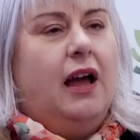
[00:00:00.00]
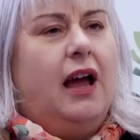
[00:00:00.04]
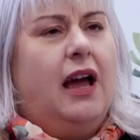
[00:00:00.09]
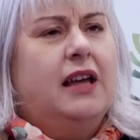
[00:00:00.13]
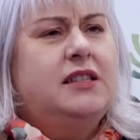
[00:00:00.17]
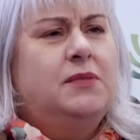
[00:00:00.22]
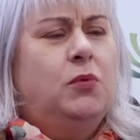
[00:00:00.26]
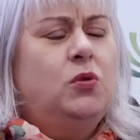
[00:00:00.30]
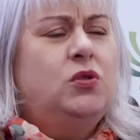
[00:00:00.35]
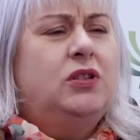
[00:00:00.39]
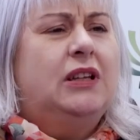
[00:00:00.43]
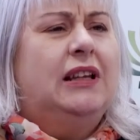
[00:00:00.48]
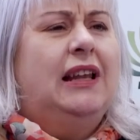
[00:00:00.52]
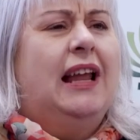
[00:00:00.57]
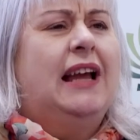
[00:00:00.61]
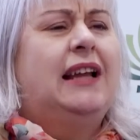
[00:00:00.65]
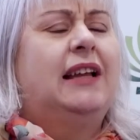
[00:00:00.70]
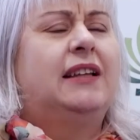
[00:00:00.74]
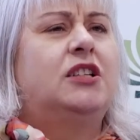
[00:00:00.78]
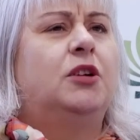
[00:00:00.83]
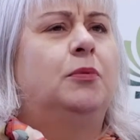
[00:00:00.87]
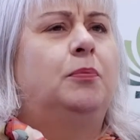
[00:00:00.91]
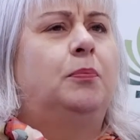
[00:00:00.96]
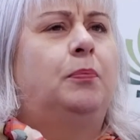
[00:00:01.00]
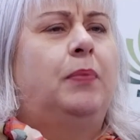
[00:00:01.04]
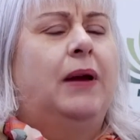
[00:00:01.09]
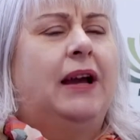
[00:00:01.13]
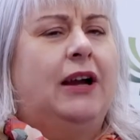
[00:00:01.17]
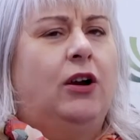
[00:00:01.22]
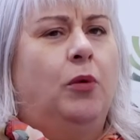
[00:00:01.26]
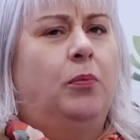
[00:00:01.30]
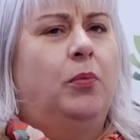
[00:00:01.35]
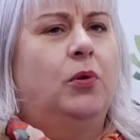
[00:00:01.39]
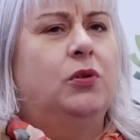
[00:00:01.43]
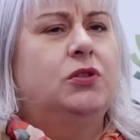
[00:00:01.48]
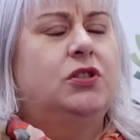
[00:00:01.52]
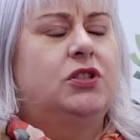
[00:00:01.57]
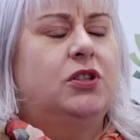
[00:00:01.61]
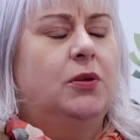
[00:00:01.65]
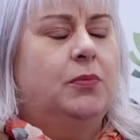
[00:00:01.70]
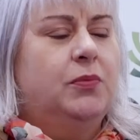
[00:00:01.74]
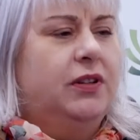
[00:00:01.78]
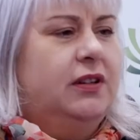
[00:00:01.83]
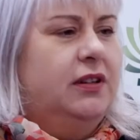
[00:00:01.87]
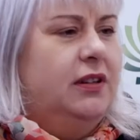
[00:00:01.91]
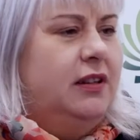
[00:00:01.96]
I suppose I'd like to pick up on
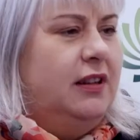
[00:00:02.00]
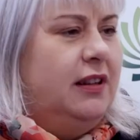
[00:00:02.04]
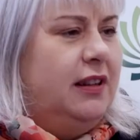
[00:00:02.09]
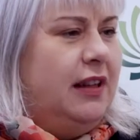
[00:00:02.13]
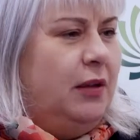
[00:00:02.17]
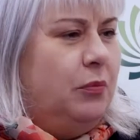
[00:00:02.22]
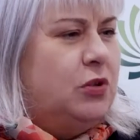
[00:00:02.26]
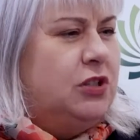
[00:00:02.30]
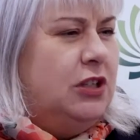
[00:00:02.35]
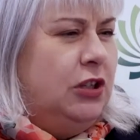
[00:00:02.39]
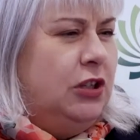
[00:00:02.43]
something that was